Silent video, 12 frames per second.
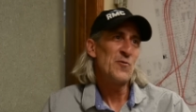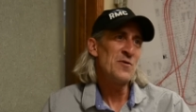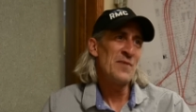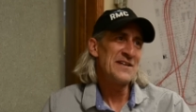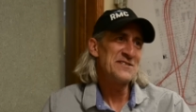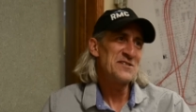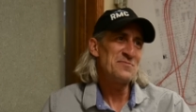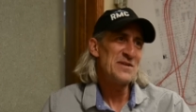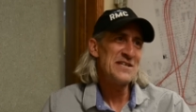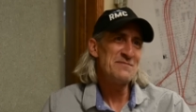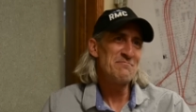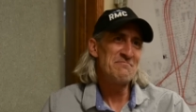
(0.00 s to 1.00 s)
we might just
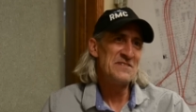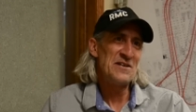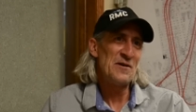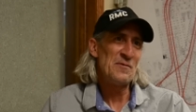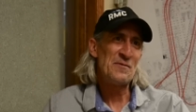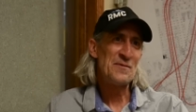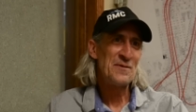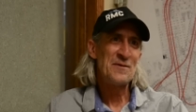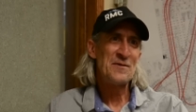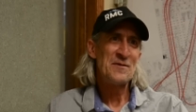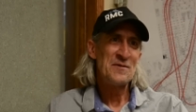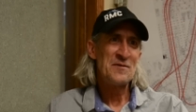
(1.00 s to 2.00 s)
be, you know,
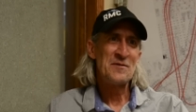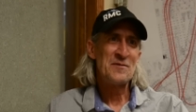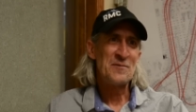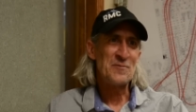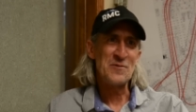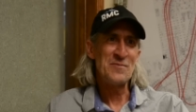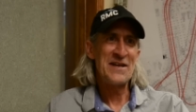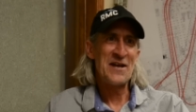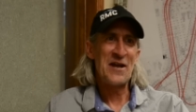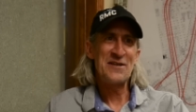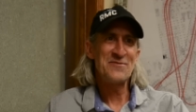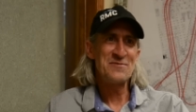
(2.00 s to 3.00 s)
we may
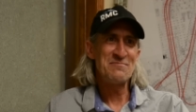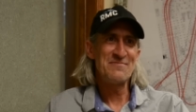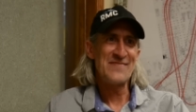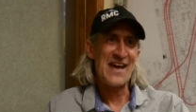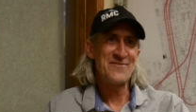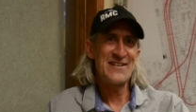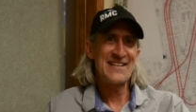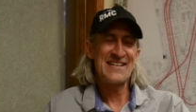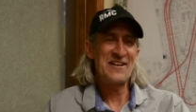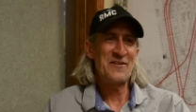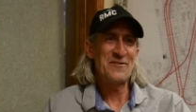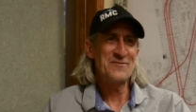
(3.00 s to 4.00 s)
not even have
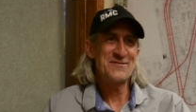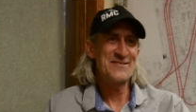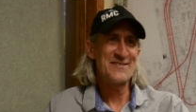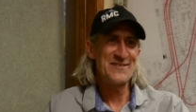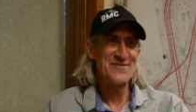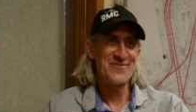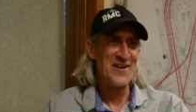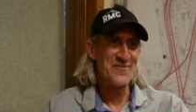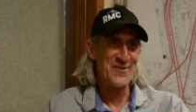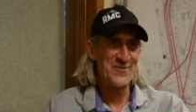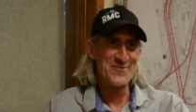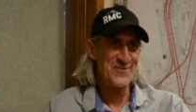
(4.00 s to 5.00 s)
anything close to
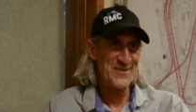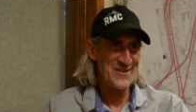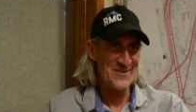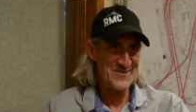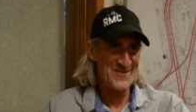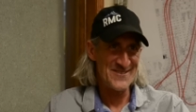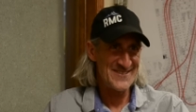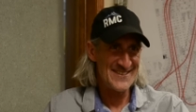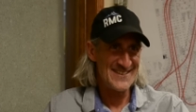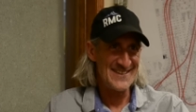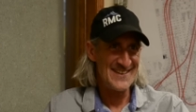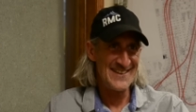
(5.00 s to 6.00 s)
500 foot
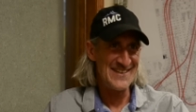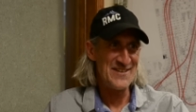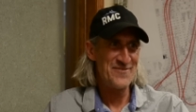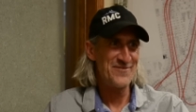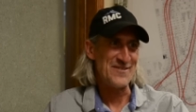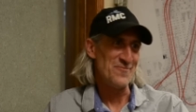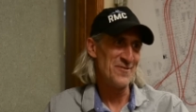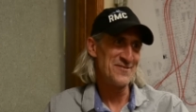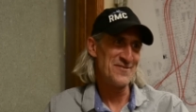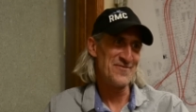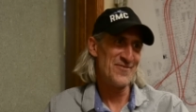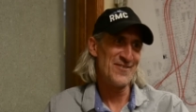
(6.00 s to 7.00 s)
coasters if it
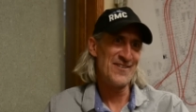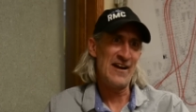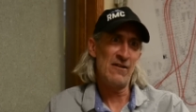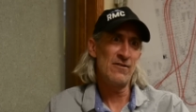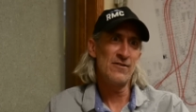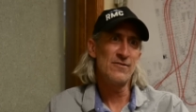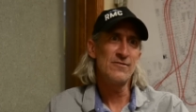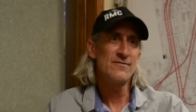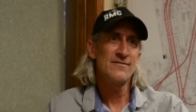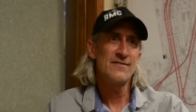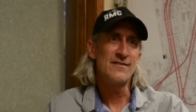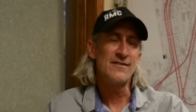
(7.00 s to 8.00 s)
wasn't for
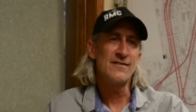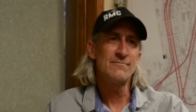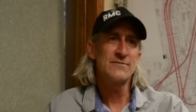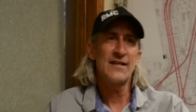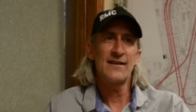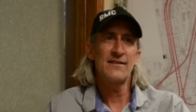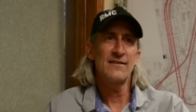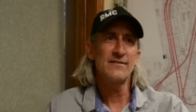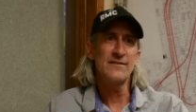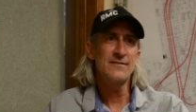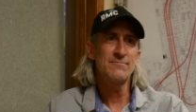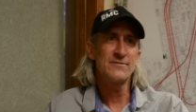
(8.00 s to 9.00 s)
Arrow um, taking the
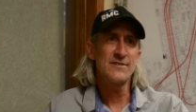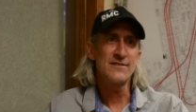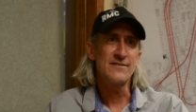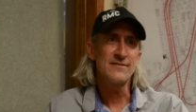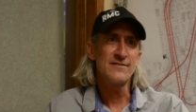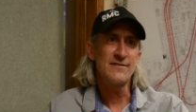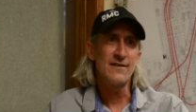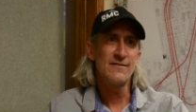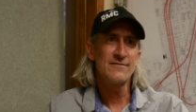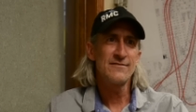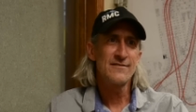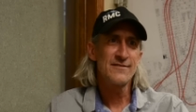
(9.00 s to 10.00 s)
leap to, you
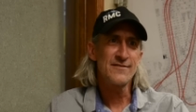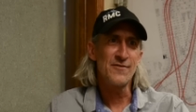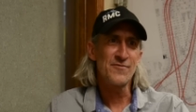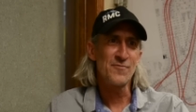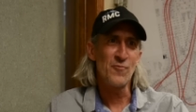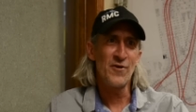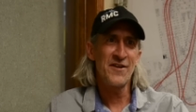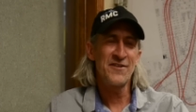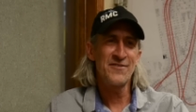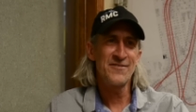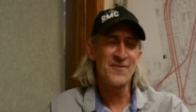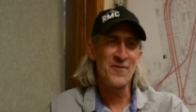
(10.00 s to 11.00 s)
know, go from
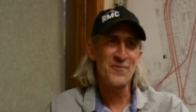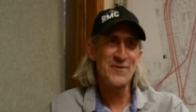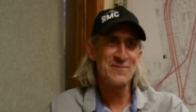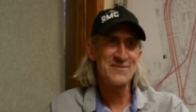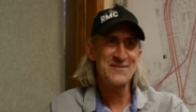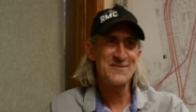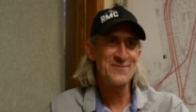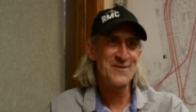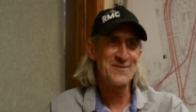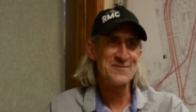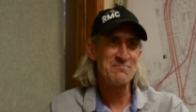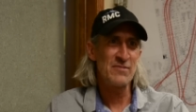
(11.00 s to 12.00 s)
100 and all the way up to
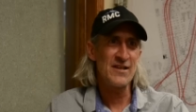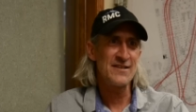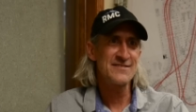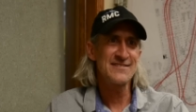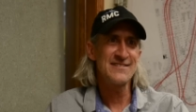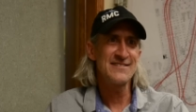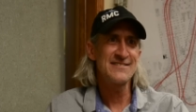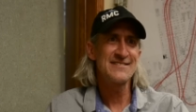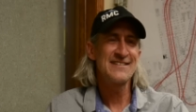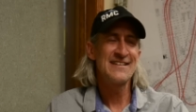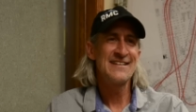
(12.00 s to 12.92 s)
200 and plus. It's